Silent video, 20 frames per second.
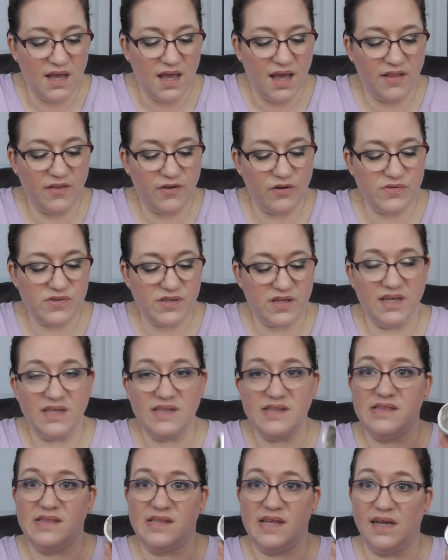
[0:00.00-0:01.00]
and there's like
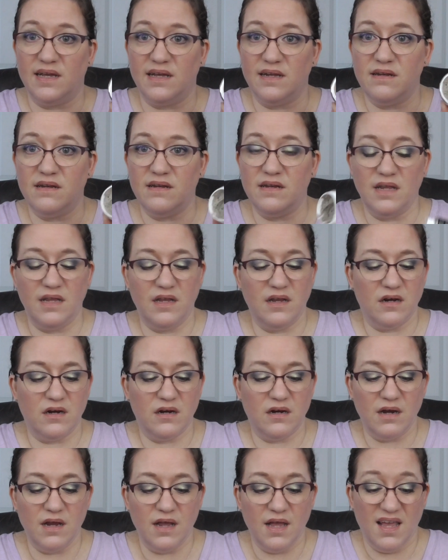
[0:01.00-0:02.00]
sand in
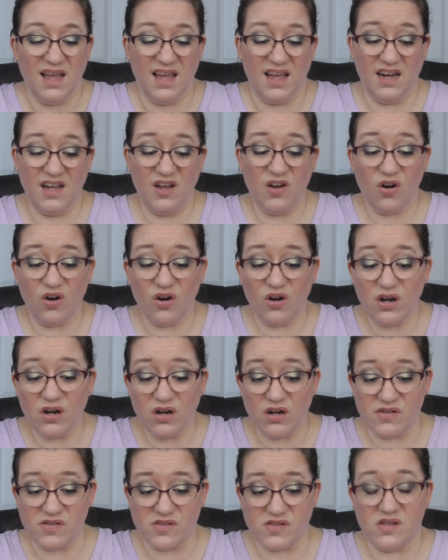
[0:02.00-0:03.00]
here, and it
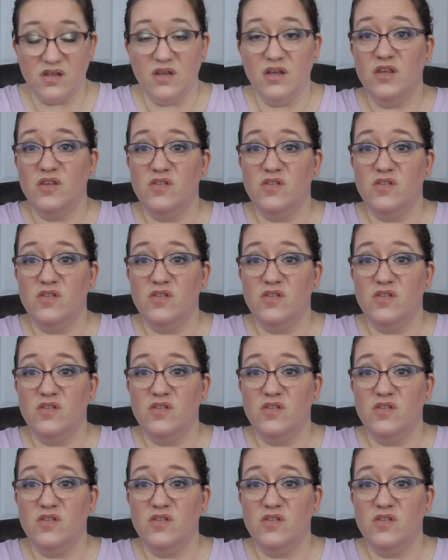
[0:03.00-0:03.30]
hurts.